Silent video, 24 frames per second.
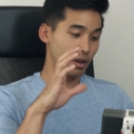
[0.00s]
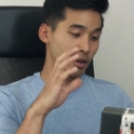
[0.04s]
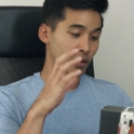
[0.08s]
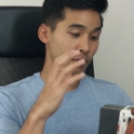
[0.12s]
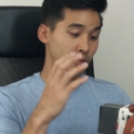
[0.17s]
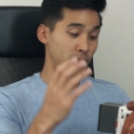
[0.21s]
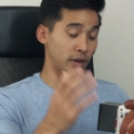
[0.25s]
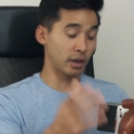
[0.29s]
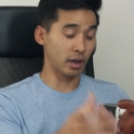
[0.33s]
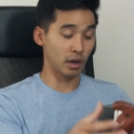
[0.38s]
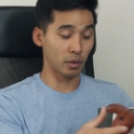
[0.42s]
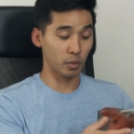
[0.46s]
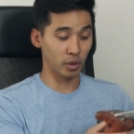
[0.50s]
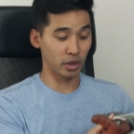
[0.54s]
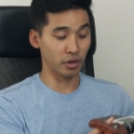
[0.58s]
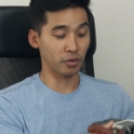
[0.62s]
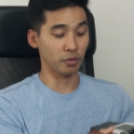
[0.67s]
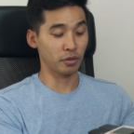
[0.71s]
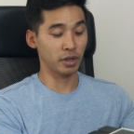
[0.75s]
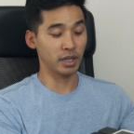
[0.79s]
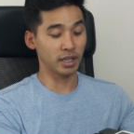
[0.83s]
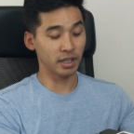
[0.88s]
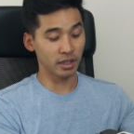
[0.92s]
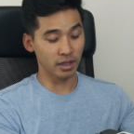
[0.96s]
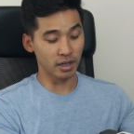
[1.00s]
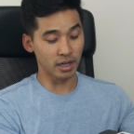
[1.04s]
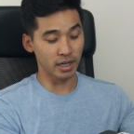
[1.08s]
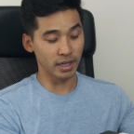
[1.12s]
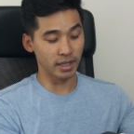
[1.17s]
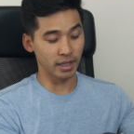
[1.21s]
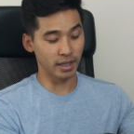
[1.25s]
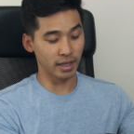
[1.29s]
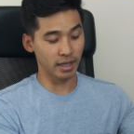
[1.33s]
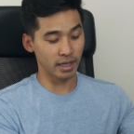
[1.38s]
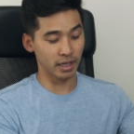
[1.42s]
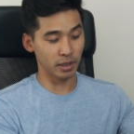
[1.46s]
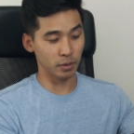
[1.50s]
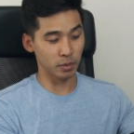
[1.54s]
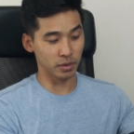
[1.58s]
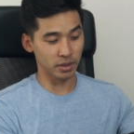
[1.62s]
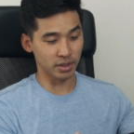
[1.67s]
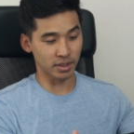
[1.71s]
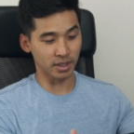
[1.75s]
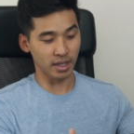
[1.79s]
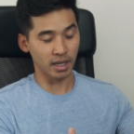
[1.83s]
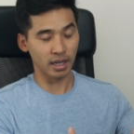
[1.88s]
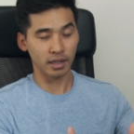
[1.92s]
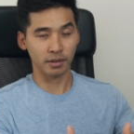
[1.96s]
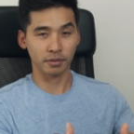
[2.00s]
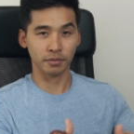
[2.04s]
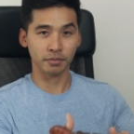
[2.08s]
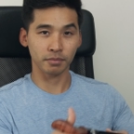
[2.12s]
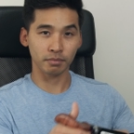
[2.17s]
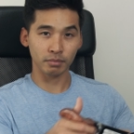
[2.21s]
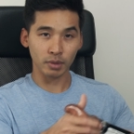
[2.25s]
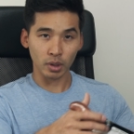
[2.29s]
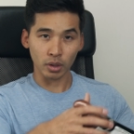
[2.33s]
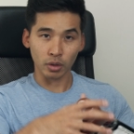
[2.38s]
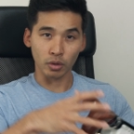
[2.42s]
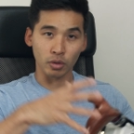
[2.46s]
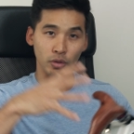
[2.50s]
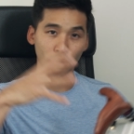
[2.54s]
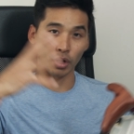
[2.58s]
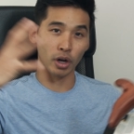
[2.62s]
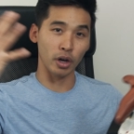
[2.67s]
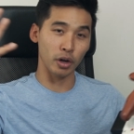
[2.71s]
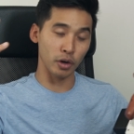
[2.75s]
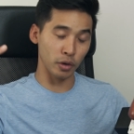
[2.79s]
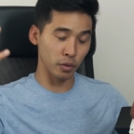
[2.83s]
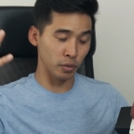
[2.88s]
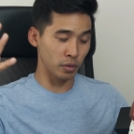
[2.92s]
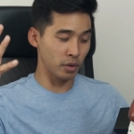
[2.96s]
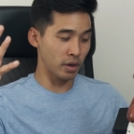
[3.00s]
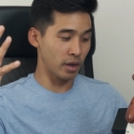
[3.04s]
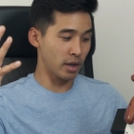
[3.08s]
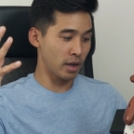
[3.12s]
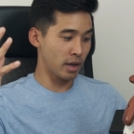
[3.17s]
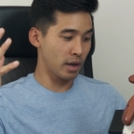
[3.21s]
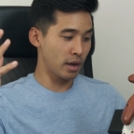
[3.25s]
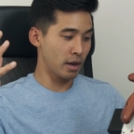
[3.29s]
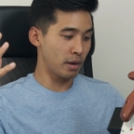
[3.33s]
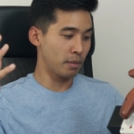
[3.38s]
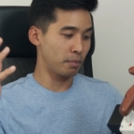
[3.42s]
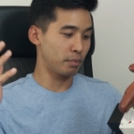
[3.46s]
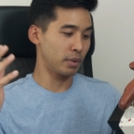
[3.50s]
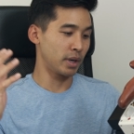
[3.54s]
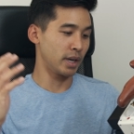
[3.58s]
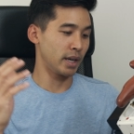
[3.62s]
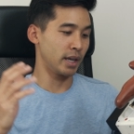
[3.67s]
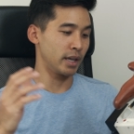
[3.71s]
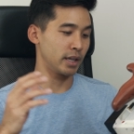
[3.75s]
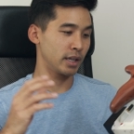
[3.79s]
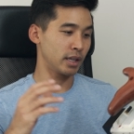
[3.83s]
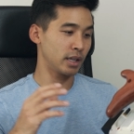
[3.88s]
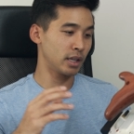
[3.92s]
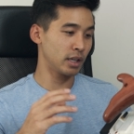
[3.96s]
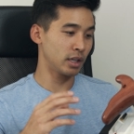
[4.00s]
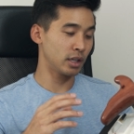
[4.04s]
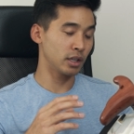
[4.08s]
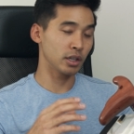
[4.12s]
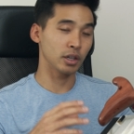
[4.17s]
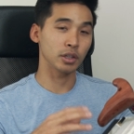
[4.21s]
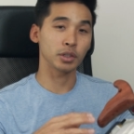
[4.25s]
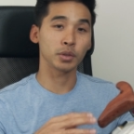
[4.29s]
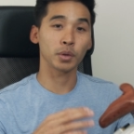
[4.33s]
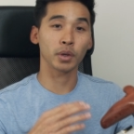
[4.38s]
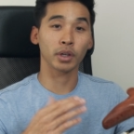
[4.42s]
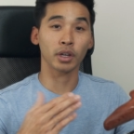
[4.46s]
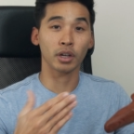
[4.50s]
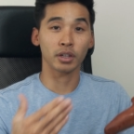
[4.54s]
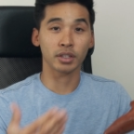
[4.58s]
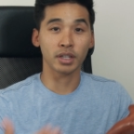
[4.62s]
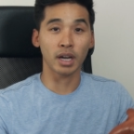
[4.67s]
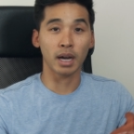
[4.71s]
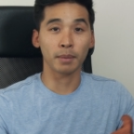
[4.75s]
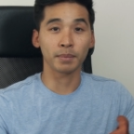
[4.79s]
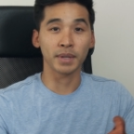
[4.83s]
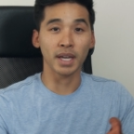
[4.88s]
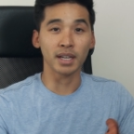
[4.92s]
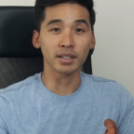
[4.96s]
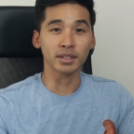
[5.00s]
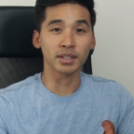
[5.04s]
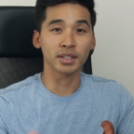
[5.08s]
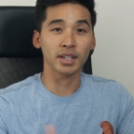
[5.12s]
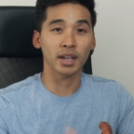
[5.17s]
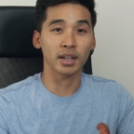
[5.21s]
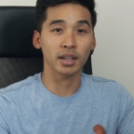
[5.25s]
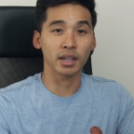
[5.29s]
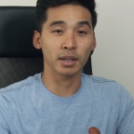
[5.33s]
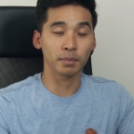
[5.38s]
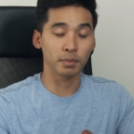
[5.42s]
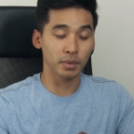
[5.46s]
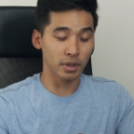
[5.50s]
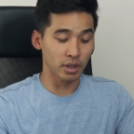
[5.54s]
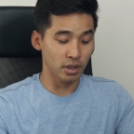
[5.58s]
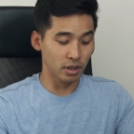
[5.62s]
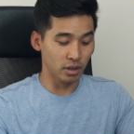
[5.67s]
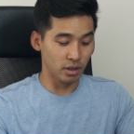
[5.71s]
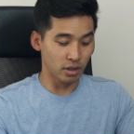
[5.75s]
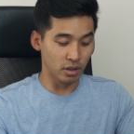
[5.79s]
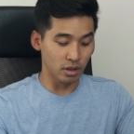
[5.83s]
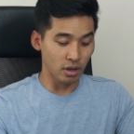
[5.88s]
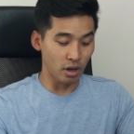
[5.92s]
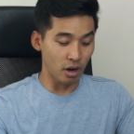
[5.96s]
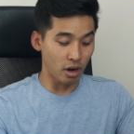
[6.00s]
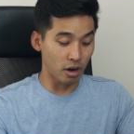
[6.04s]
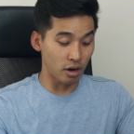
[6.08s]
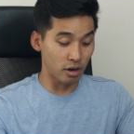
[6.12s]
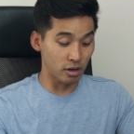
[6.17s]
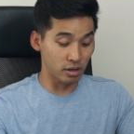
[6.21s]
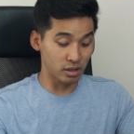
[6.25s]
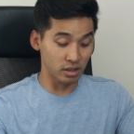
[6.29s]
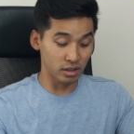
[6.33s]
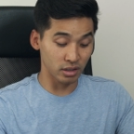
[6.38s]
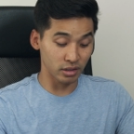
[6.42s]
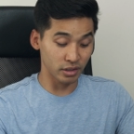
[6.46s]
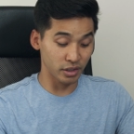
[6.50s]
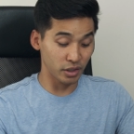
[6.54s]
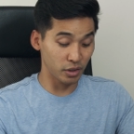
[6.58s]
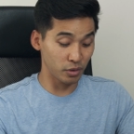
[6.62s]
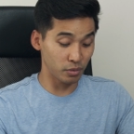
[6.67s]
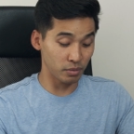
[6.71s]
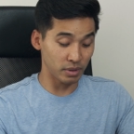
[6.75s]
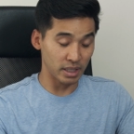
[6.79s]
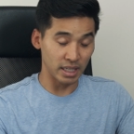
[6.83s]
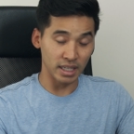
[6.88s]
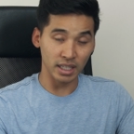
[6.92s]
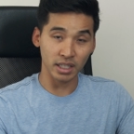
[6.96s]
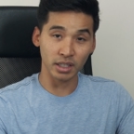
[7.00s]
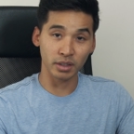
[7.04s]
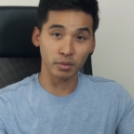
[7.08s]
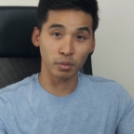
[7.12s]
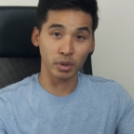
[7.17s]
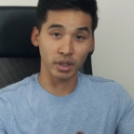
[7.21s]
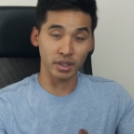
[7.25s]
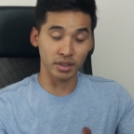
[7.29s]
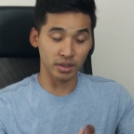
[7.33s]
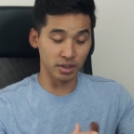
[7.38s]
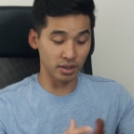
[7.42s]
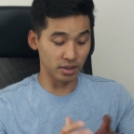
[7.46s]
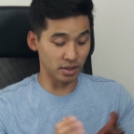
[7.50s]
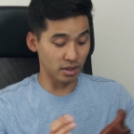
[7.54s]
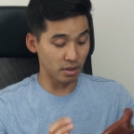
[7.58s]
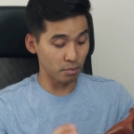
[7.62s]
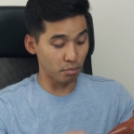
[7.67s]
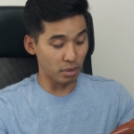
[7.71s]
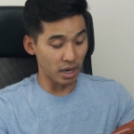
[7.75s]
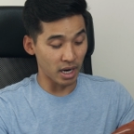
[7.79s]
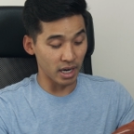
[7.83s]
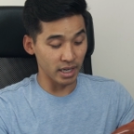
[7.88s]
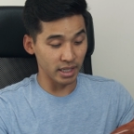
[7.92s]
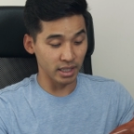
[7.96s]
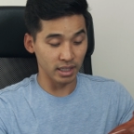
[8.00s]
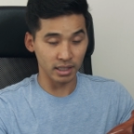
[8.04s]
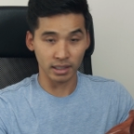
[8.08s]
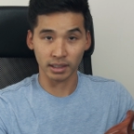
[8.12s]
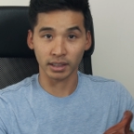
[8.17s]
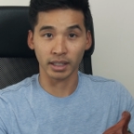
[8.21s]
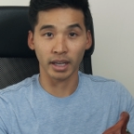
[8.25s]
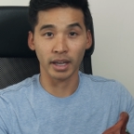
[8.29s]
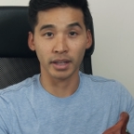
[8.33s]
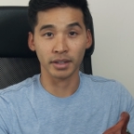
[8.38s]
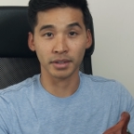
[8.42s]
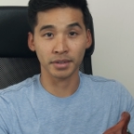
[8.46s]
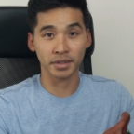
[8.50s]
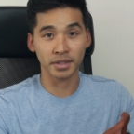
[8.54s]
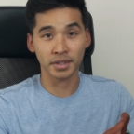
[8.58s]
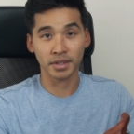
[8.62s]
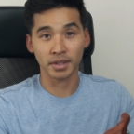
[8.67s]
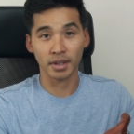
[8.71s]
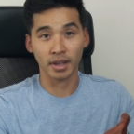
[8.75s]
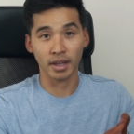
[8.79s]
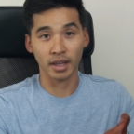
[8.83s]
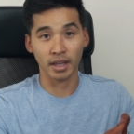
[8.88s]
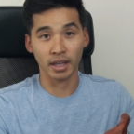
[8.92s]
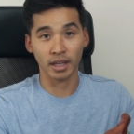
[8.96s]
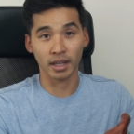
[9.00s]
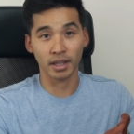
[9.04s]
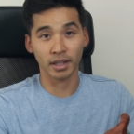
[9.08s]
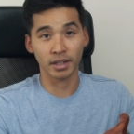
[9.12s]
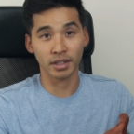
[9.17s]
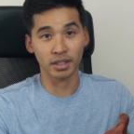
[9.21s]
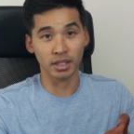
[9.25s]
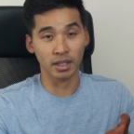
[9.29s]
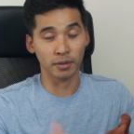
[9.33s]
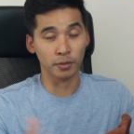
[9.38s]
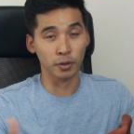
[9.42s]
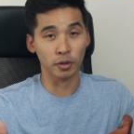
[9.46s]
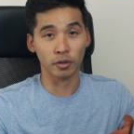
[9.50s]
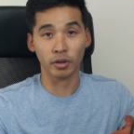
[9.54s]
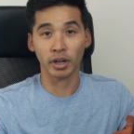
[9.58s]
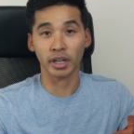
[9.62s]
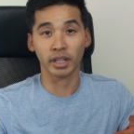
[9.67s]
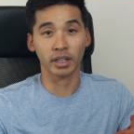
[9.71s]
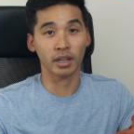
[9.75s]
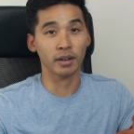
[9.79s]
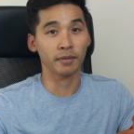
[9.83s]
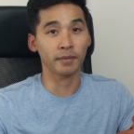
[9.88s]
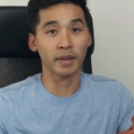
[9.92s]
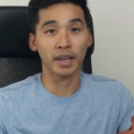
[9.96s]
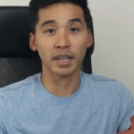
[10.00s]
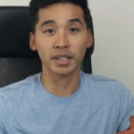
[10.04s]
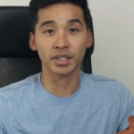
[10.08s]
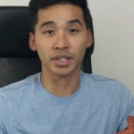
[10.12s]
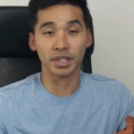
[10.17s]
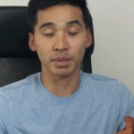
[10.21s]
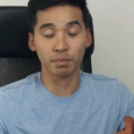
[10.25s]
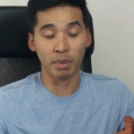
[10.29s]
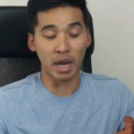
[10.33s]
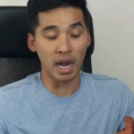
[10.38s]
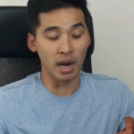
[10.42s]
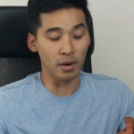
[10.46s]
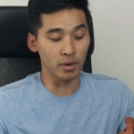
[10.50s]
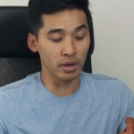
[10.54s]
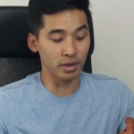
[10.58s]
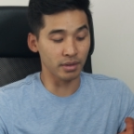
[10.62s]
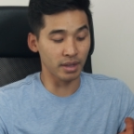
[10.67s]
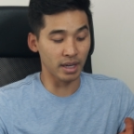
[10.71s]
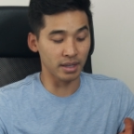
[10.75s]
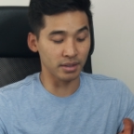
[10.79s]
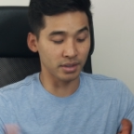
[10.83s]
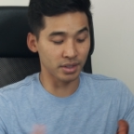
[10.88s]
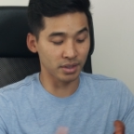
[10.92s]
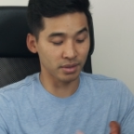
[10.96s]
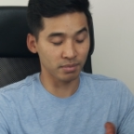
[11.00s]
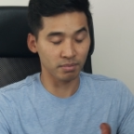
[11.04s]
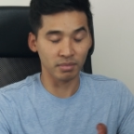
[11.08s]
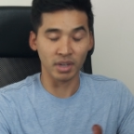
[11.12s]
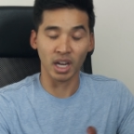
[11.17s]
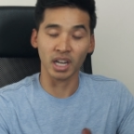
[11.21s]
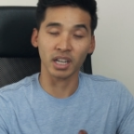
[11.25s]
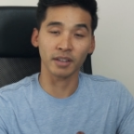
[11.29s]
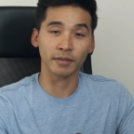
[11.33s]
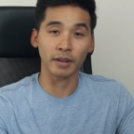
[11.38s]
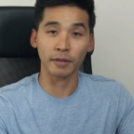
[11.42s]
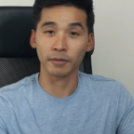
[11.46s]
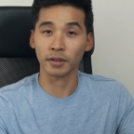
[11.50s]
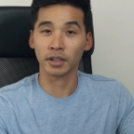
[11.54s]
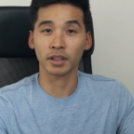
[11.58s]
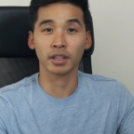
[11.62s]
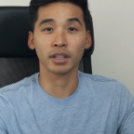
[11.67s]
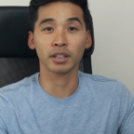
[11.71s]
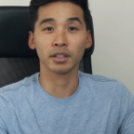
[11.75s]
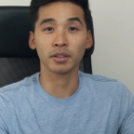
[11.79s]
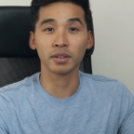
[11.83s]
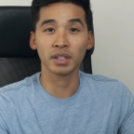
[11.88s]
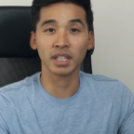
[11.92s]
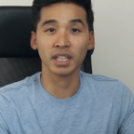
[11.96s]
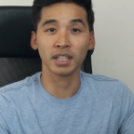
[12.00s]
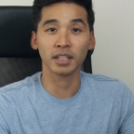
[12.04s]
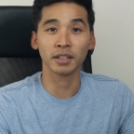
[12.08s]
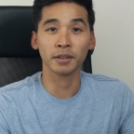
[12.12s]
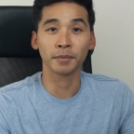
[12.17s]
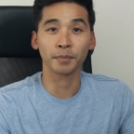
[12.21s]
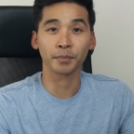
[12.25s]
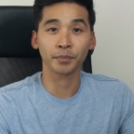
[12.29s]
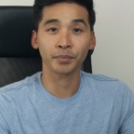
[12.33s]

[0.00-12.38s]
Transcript: figure out where to rig it on it, and it would just kind of grow. But doing our top-down setup, all you needed was just the body and a lens, and if you're running off AC power, that's kind of everything you need.